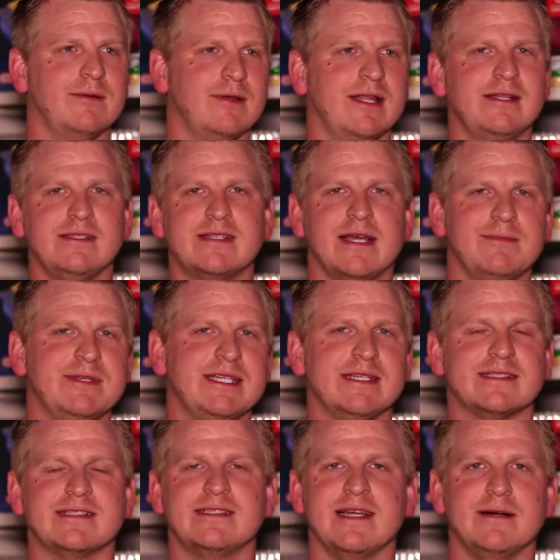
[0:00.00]
anytime he
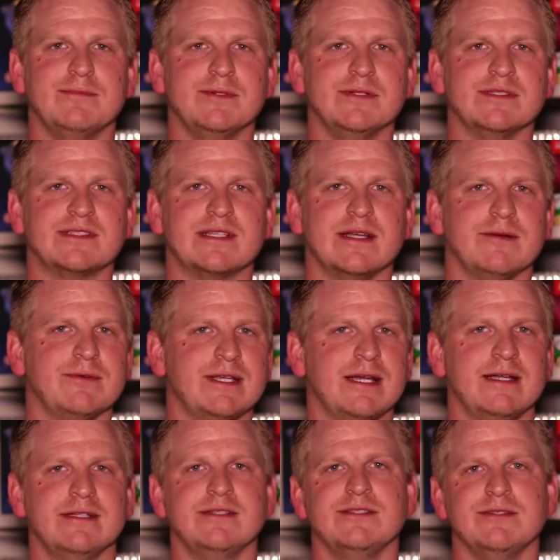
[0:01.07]
gets doubles, we
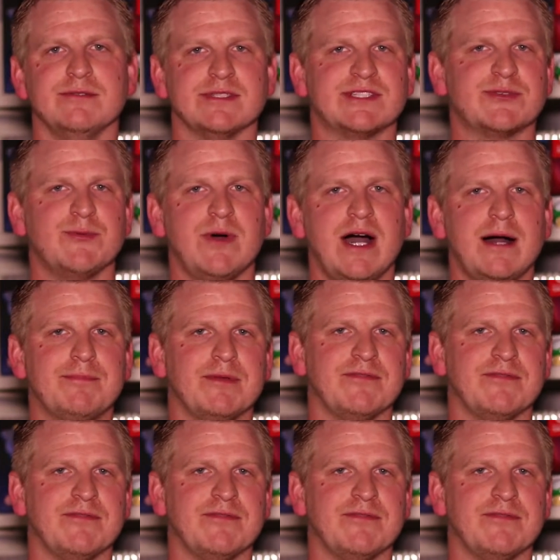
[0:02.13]
kind of do a swap.